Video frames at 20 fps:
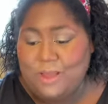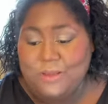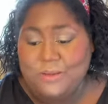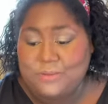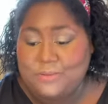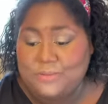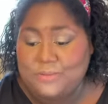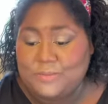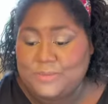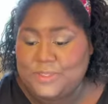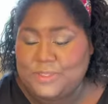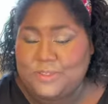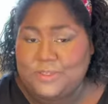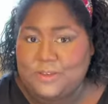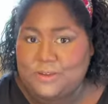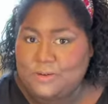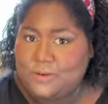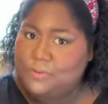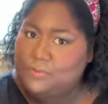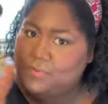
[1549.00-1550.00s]
I'm
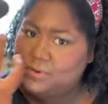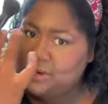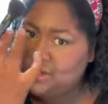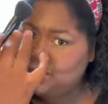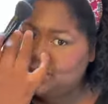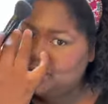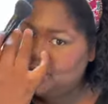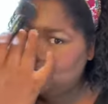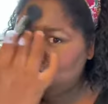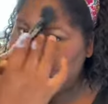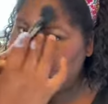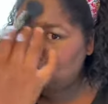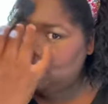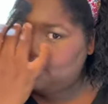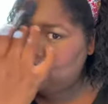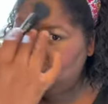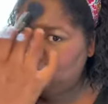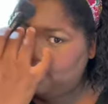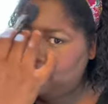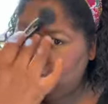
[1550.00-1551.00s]
so impressed. I'm
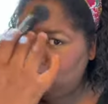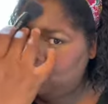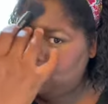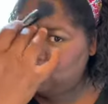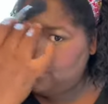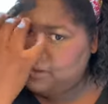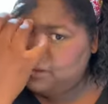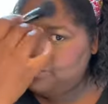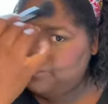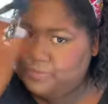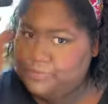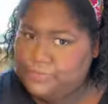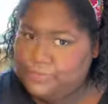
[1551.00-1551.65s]
not even gonna lie.